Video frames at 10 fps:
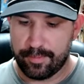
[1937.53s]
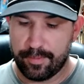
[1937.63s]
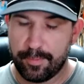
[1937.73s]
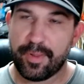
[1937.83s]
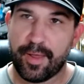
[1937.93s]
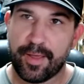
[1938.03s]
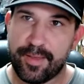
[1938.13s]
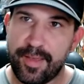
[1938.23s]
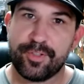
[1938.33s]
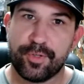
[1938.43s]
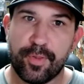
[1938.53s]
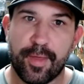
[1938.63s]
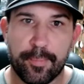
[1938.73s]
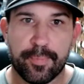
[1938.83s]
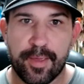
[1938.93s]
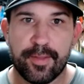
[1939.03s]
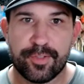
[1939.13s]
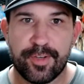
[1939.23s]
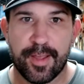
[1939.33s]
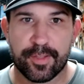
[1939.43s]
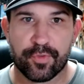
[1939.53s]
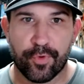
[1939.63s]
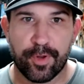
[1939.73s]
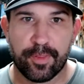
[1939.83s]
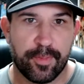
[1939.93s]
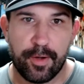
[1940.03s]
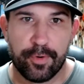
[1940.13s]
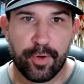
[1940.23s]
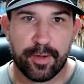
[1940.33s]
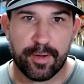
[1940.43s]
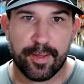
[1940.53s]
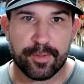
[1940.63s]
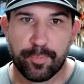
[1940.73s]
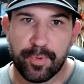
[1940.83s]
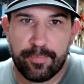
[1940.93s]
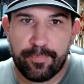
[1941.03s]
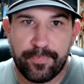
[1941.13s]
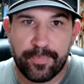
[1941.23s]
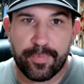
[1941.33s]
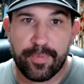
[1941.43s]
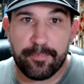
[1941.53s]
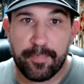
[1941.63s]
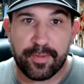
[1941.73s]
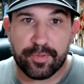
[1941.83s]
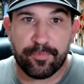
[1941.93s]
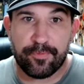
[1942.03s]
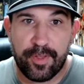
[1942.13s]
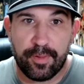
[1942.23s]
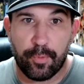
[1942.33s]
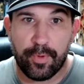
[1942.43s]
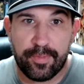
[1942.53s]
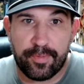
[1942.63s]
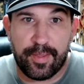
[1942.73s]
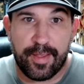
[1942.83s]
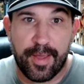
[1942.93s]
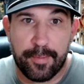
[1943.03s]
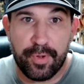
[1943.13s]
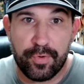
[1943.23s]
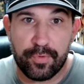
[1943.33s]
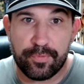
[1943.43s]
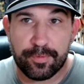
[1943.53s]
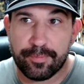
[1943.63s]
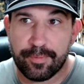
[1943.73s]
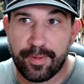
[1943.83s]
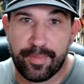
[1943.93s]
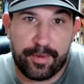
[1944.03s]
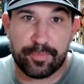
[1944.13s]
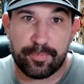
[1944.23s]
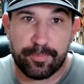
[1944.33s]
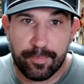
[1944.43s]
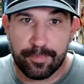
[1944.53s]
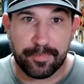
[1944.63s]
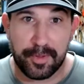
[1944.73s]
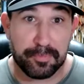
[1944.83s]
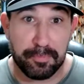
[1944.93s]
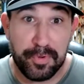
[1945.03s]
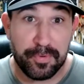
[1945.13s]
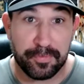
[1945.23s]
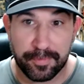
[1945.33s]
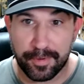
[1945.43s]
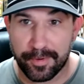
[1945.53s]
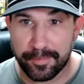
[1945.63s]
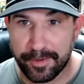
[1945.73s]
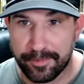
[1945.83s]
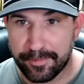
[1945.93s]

But like kids do that. Kids dance freely. They don't know how to dance, but it makes them feel a way that they got to move, and they just move. You know what I mean?